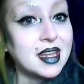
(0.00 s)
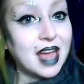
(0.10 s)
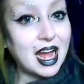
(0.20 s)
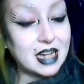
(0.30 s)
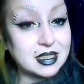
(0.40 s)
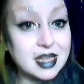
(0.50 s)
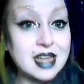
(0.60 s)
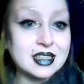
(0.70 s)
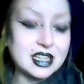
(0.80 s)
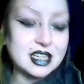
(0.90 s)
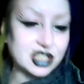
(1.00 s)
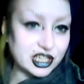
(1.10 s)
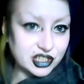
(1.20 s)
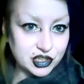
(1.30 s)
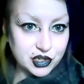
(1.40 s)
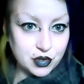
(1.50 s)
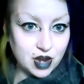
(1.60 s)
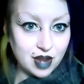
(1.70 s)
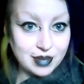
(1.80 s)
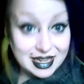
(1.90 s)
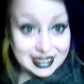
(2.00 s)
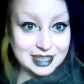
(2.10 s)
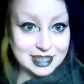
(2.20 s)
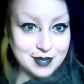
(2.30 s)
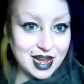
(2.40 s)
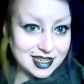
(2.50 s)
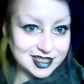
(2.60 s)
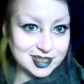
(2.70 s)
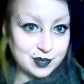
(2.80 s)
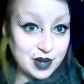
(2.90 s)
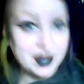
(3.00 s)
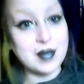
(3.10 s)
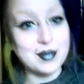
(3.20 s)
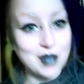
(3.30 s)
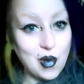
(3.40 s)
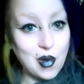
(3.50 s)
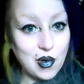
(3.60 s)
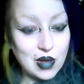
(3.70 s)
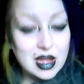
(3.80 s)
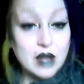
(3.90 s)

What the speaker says: and they essentially do latex masks, but a bit more,